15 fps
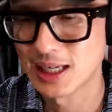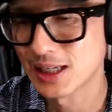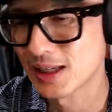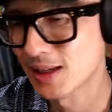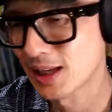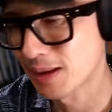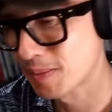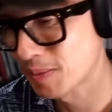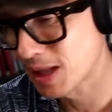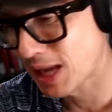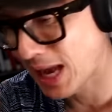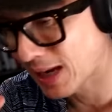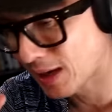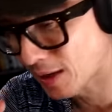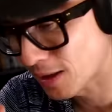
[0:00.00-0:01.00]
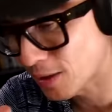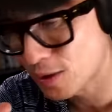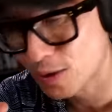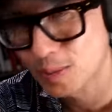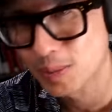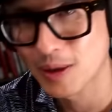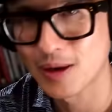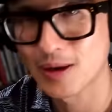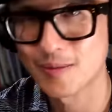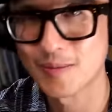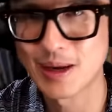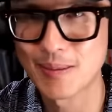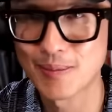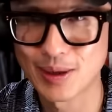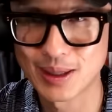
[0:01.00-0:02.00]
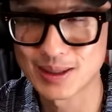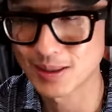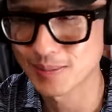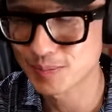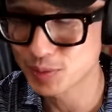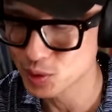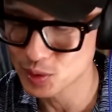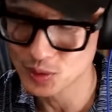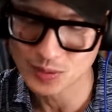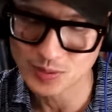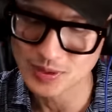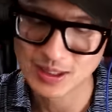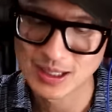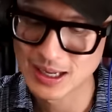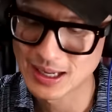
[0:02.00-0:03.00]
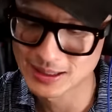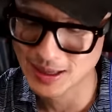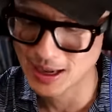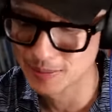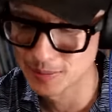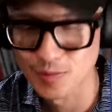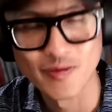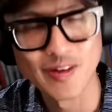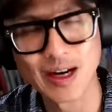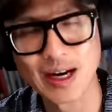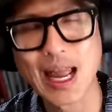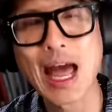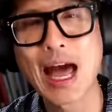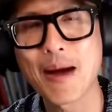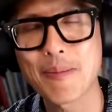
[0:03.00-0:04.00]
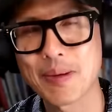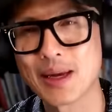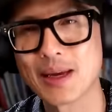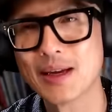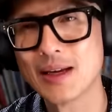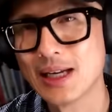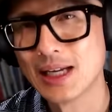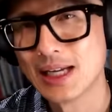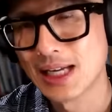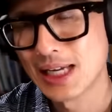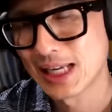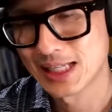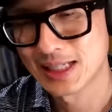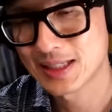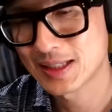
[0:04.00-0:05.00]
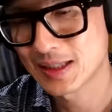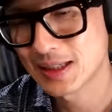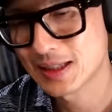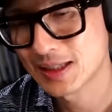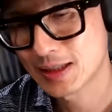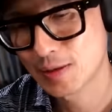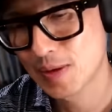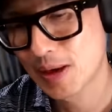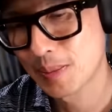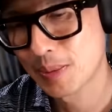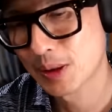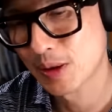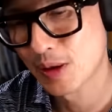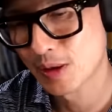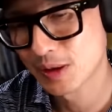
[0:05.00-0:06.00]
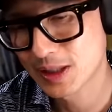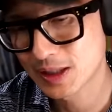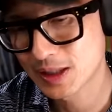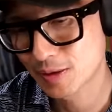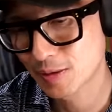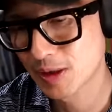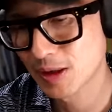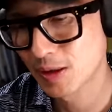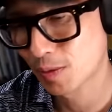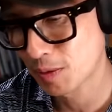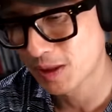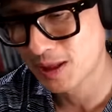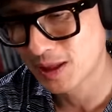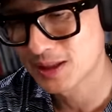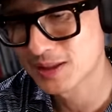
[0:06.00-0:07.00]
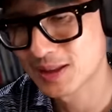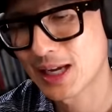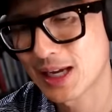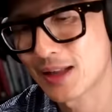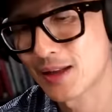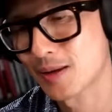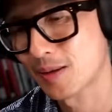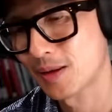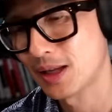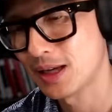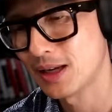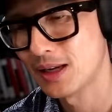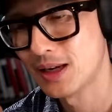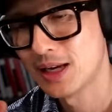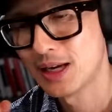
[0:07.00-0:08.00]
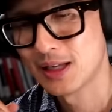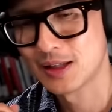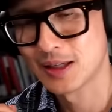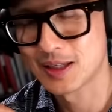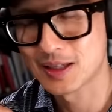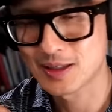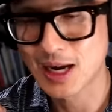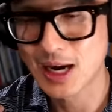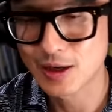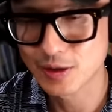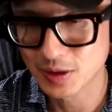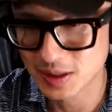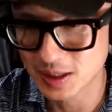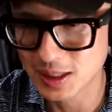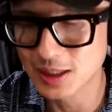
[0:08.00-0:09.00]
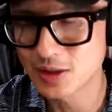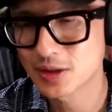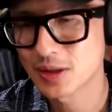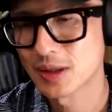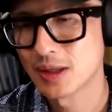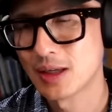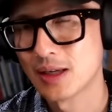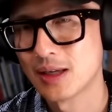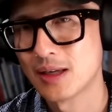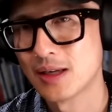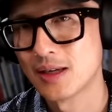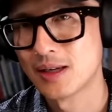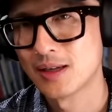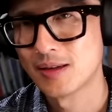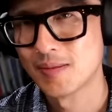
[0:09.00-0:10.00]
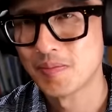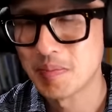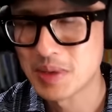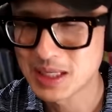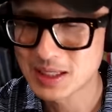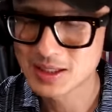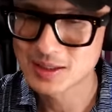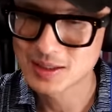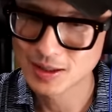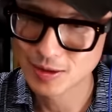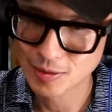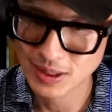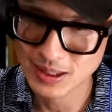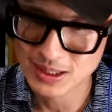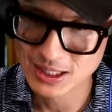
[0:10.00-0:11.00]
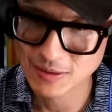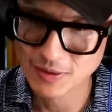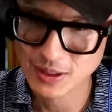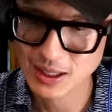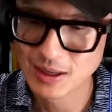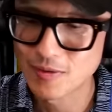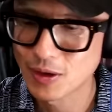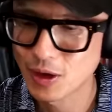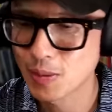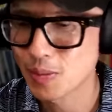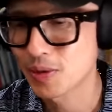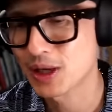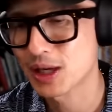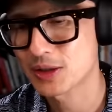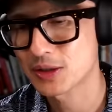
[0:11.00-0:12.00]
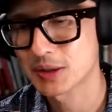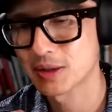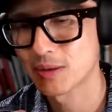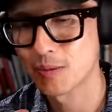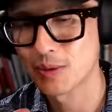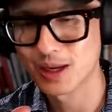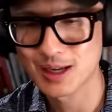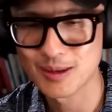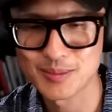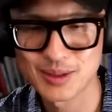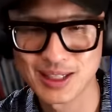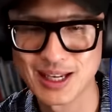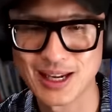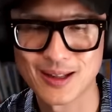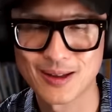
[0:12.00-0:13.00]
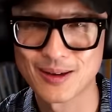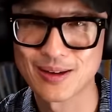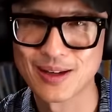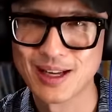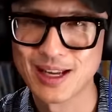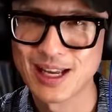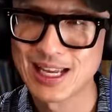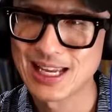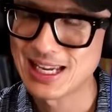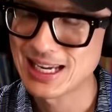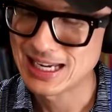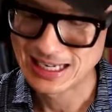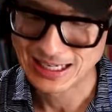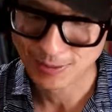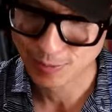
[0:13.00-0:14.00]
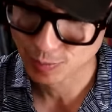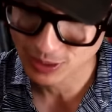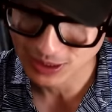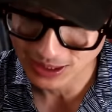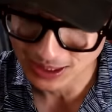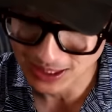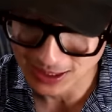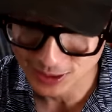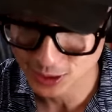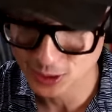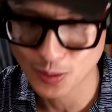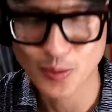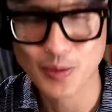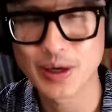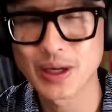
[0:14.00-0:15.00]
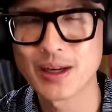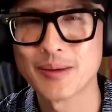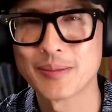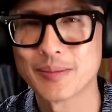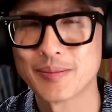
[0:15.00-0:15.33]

like the analytical part of my brain's like, I'm very happy. It isn't until I put all these three three things together the the desire to teach, business, and creativity and video production when it comes together in a really neat story,